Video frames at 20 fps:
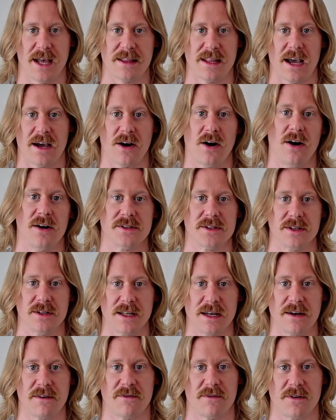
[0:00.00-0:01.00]
and that causal
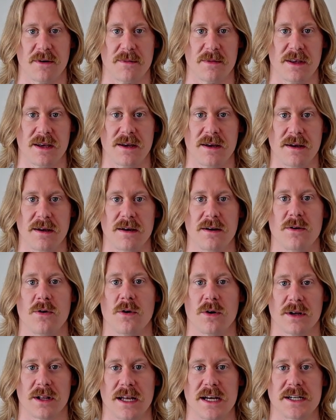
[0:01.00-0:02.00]
link from the
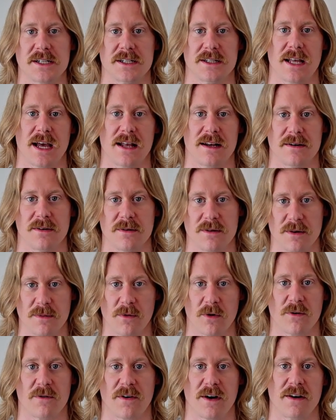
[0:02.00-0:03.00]
correlation that the
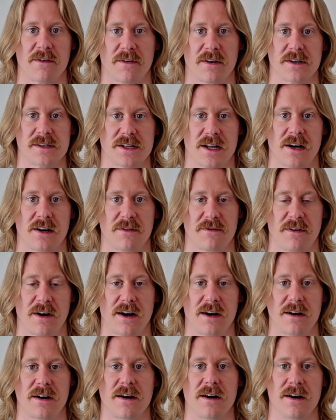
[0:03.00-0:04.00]
more firefighters that are a
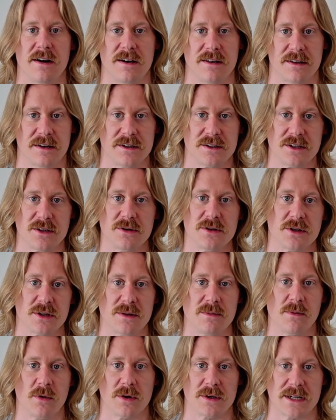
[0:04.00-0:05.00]
fire, there's
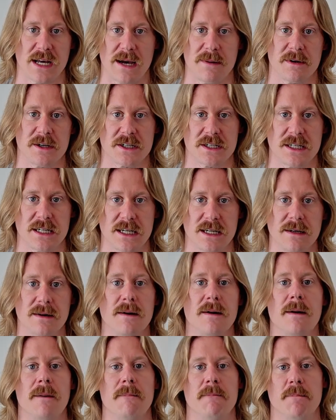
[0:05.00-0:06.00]
usually more damage seen.
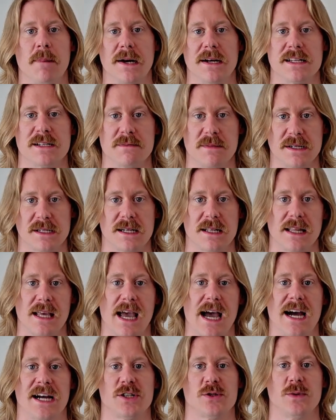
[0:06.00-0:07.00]
But it's missing the
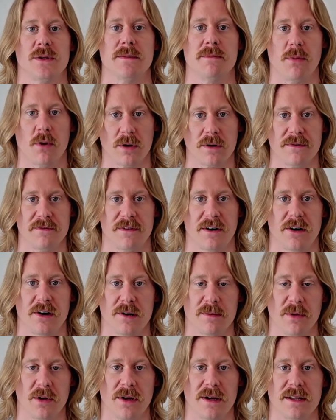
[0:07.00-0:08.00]
actual important
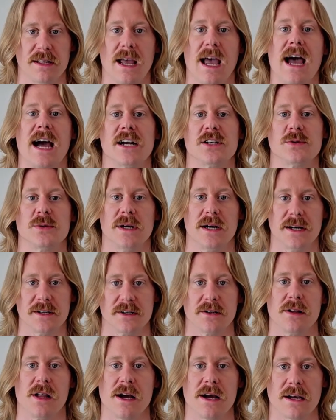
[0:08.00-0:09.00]
variable and the actual
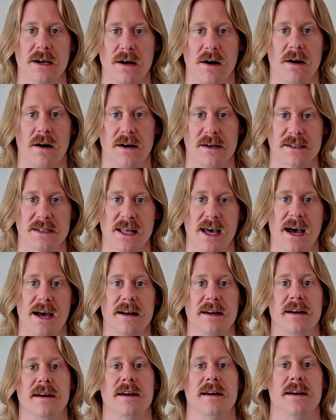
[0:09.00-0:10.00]
underlying cause
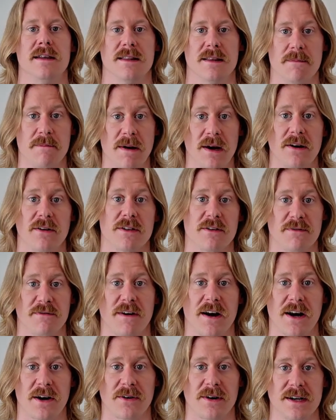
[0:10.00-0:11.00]
that the bigger the
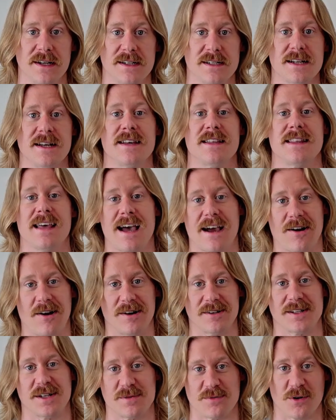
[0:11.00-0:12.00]
fire is, that
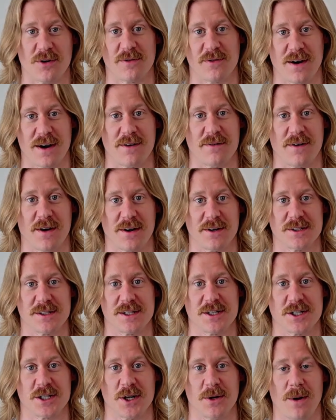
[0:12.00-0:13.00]
causes more firefighters
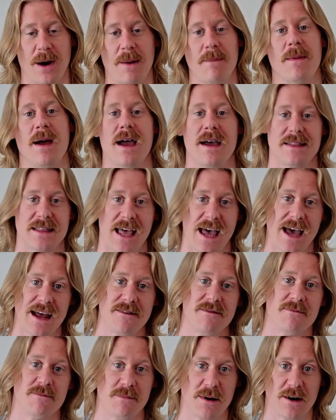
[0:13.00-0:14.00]
to show up, and that
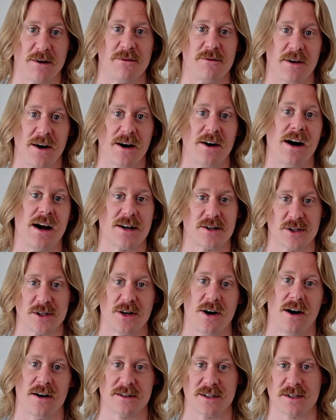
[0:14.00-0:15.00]
bigger fire actually
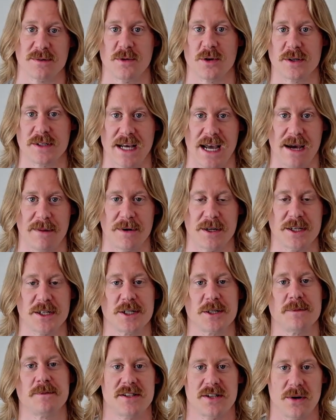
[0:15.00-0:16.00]
causes more
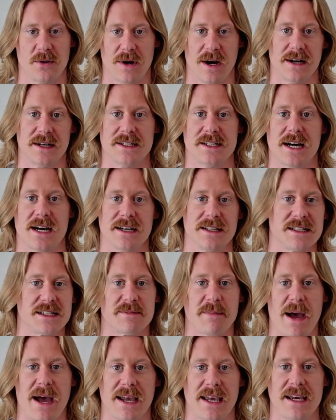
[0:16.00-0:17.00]
damage. So kind of tying this
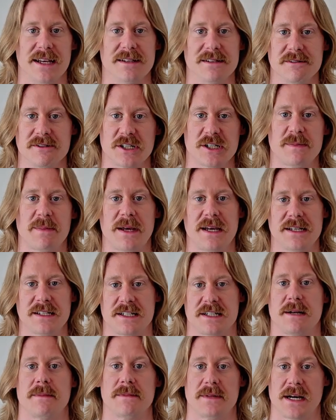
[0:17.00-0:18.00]
back in, just because
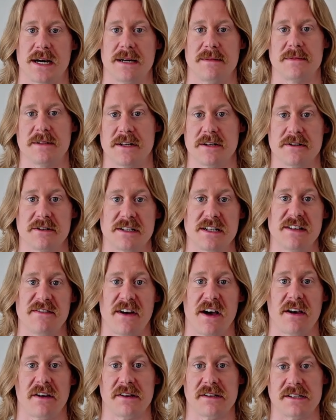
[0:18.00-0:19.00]
sometimes there's knee
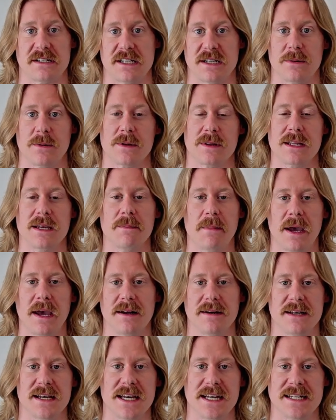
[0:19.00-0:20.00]
valgus seen with knee
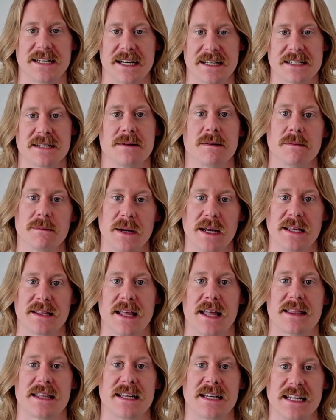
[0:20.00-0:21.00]
pain, it doesn't mean
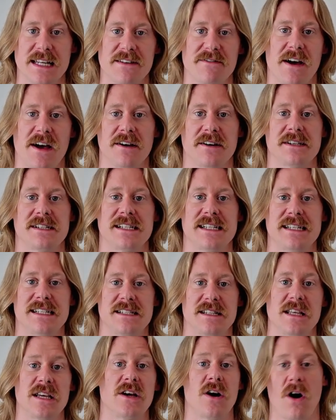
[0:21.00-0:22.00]
that the knee valgus
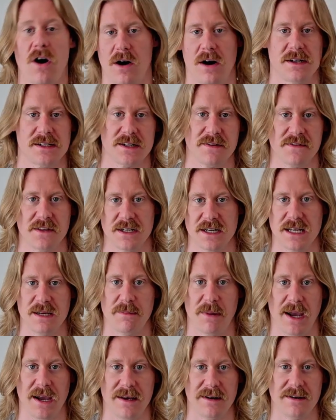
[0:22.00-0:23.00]
is the cause of the knee
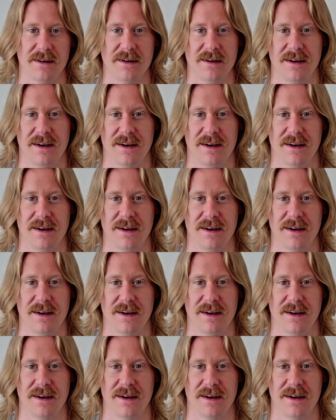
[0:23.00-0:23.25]
pain.